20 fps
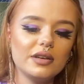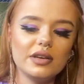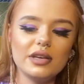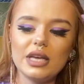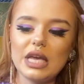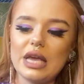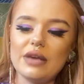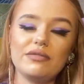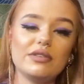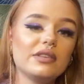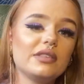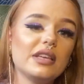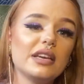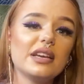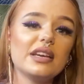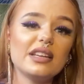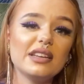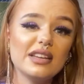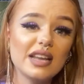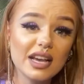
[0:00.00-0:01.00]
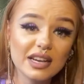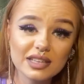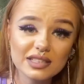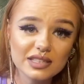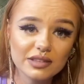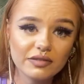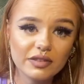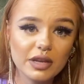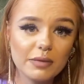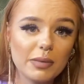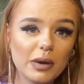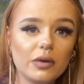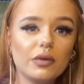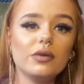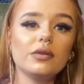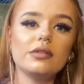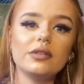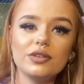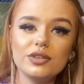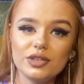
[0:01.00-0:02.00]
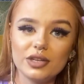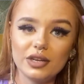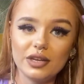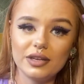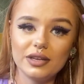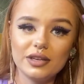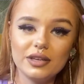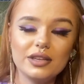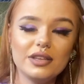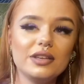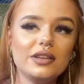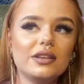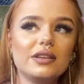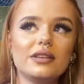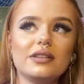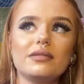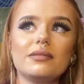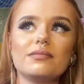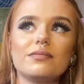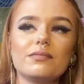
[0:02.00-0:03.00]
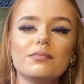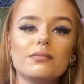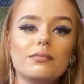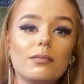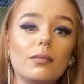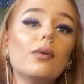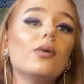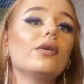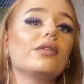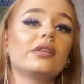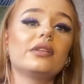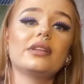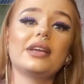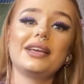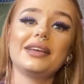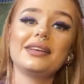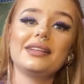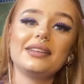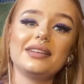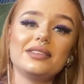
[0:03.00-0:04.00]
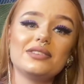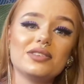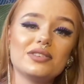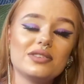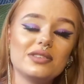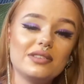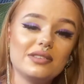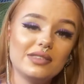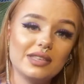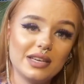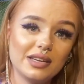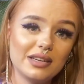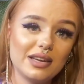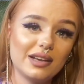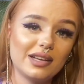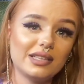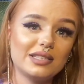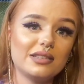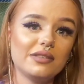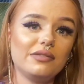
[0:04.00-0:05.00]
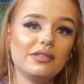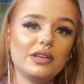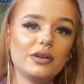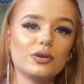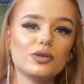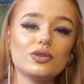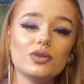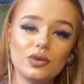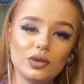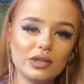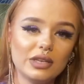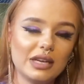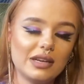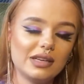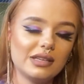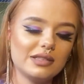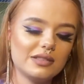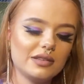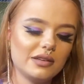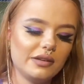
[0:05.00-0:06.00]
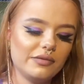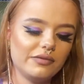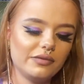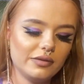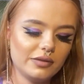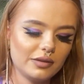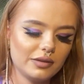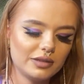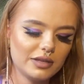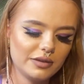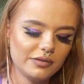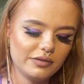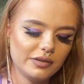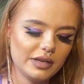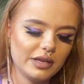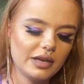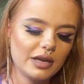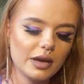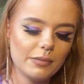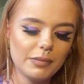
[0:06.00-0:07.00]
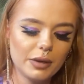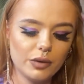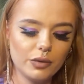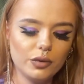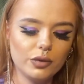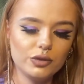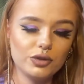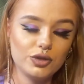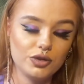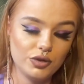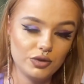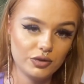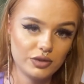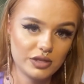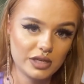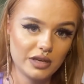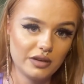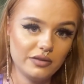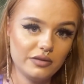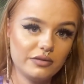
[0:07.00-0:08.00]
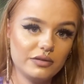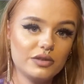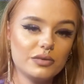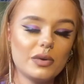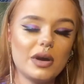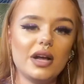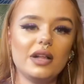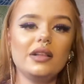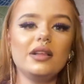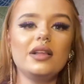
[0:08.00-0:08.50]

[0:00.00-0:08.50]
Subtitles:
if you're thinking negatively about other shit, you're more than likely to think negatively or talk negatively about or to yourself as well.